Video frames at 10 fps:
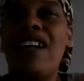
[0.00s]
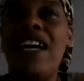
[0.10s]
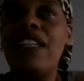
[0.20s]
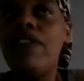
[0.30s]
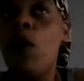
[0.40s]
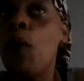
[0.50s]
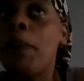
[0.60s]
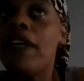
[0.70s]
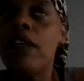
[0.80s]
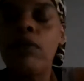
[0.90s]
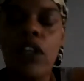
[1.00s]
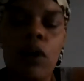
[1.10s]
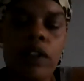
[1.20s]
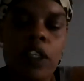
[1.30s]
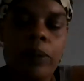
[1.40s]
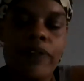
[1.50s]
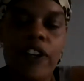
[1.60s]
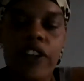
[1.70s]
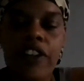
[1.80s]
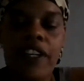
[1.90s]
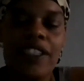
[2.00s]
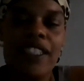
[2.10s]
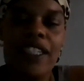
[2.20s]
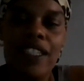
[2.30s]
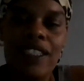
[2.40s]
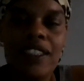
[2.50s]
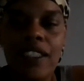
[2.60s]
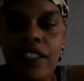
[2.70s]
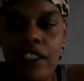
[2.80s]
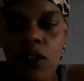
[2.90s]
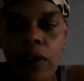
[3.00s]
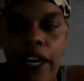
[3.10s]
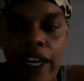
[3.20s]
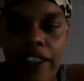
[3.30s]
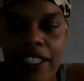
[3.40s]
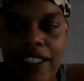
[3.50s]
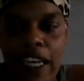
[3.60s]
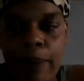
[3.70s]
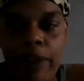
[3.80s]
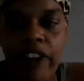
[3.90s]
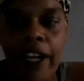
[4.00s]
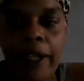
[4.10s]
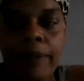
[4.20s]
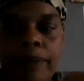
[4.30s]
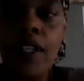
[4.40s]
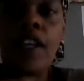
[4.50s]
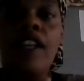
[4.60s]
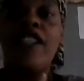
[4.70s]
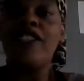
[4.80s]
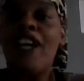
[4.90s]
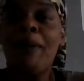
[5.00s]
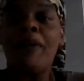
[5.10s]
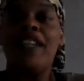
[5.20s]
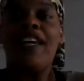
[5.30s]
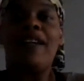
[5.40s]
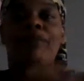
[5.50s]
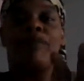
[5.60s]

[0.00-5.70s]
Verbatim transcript: kind of hoping it would go a little bit further than it did. It didn't. It's okay. Things happen, right? Sorry about that.